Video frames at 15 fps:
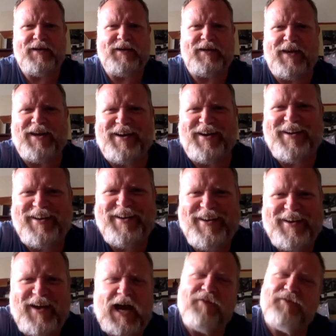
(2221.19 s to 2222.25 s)

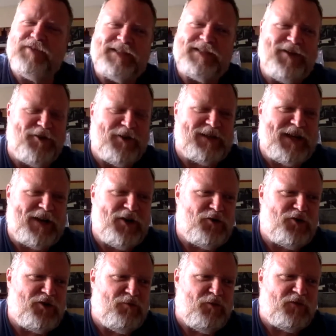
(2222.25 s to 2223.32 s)
I haven't seen her because I know
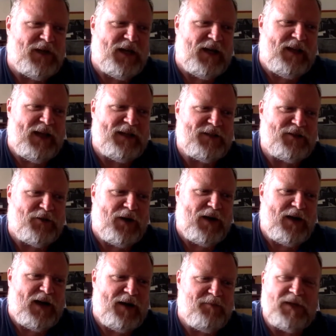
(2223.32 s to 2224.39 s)
she moved to LA, so
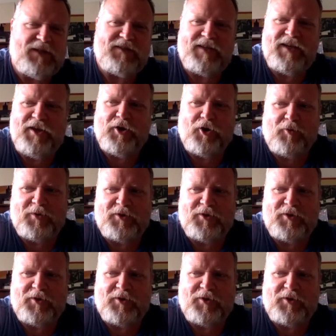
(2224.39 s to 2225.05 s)
I miss seeing her.